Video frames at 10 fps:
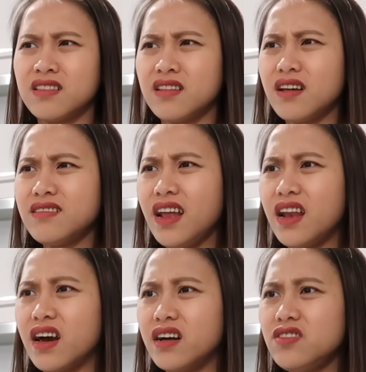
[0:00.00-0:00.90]
Did I say
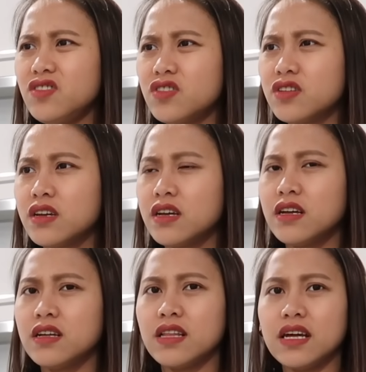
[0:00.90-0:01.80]
lunch?
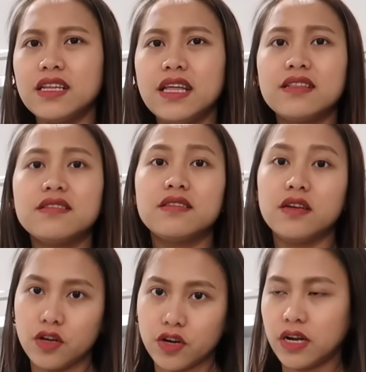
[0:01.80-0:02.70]
Daddy Dan's dinner,